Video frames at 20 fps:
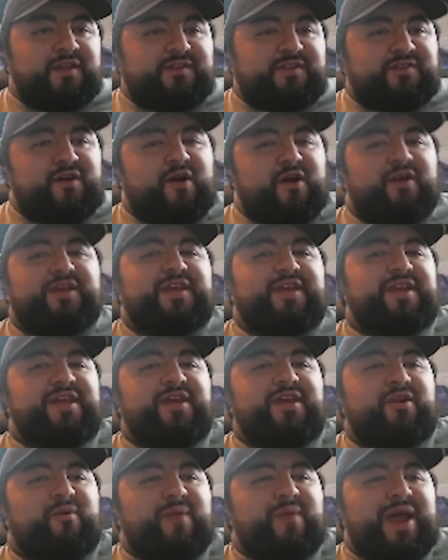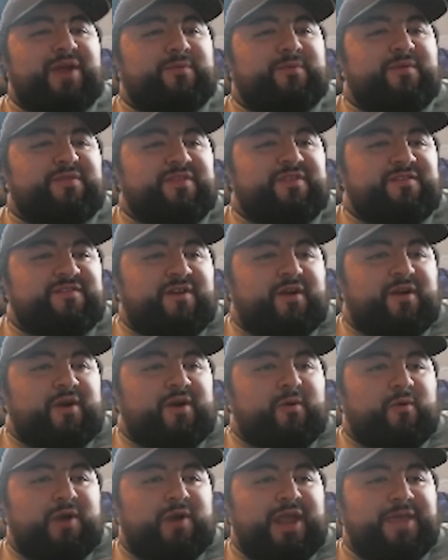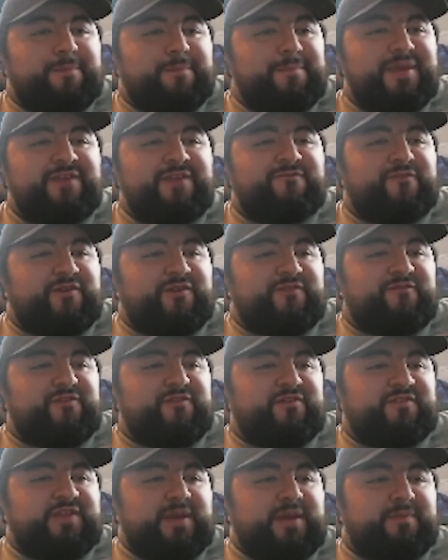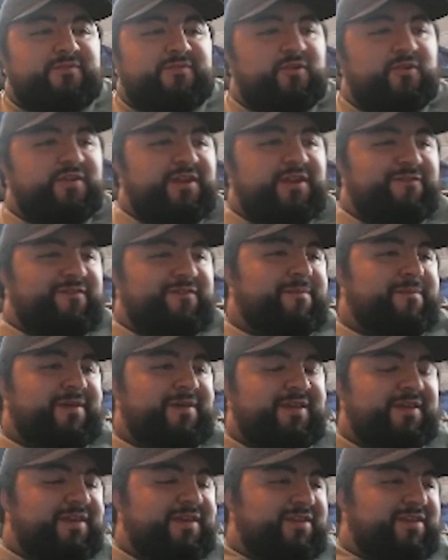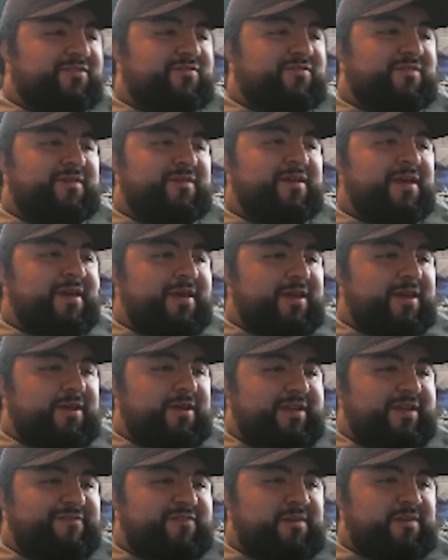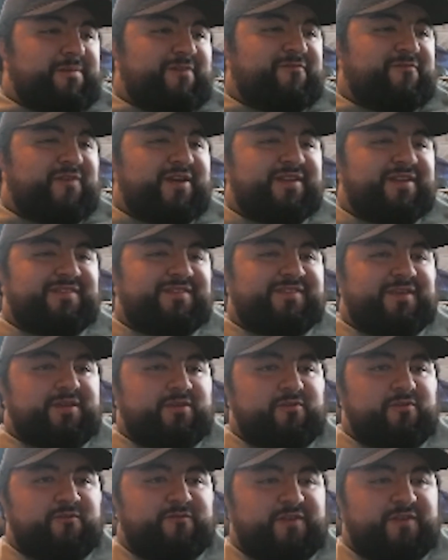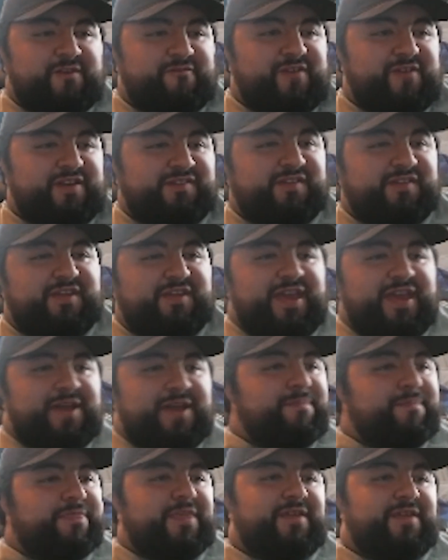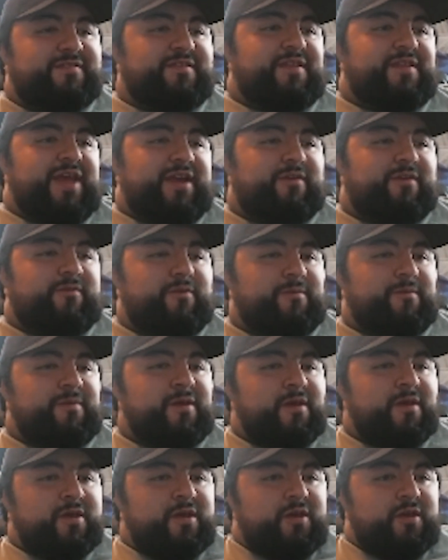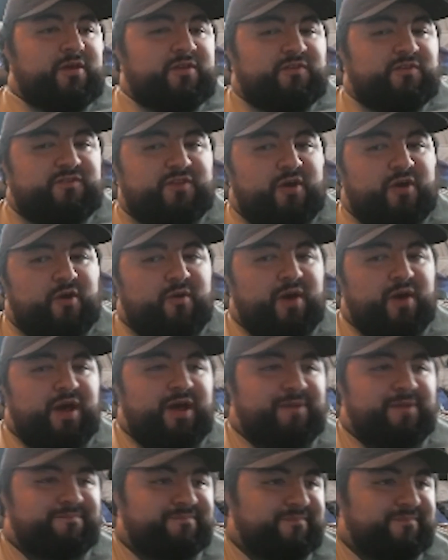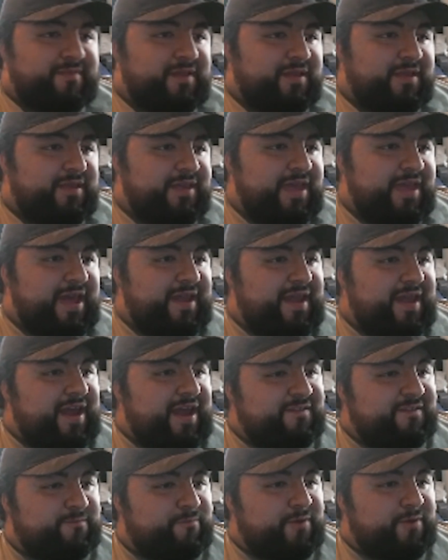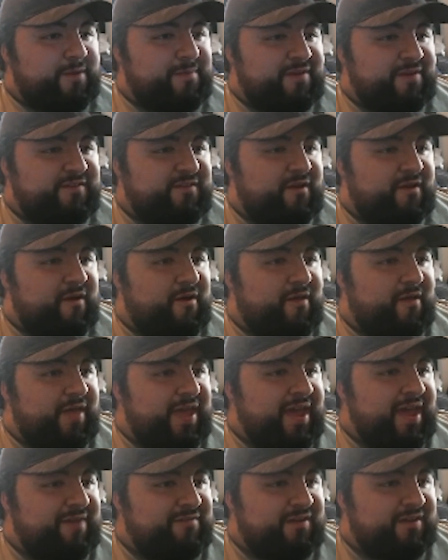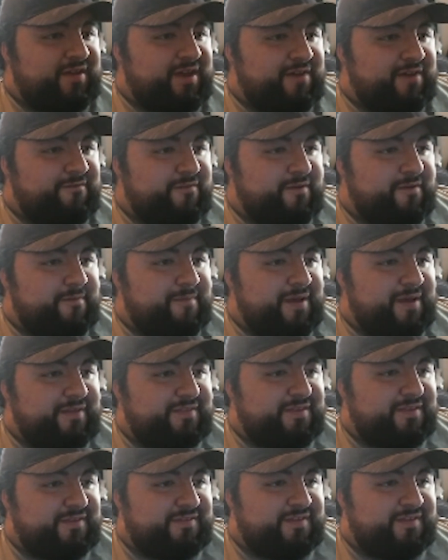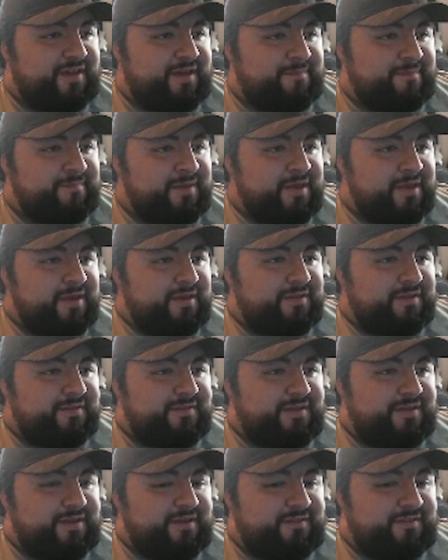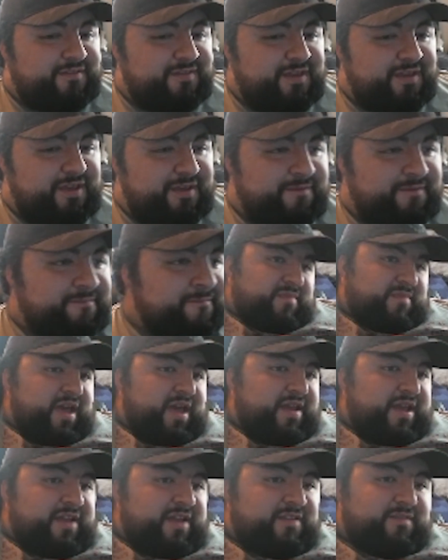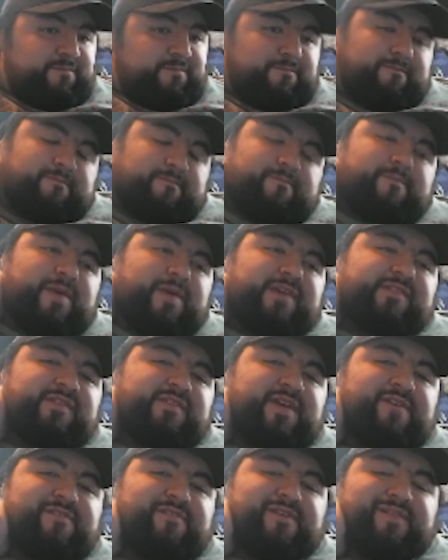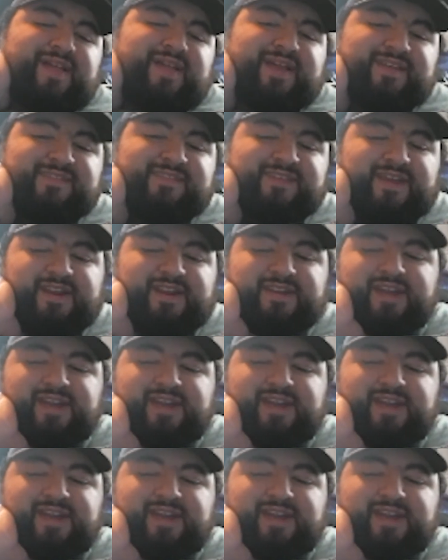talk and interact with each other, or meet for the first time. So it'll definitely be fun to see Yuffie eventually get into that group. So yeah, that is pretty much all I have to cover about this DLC. Yeah, that's basically everything. Like I said,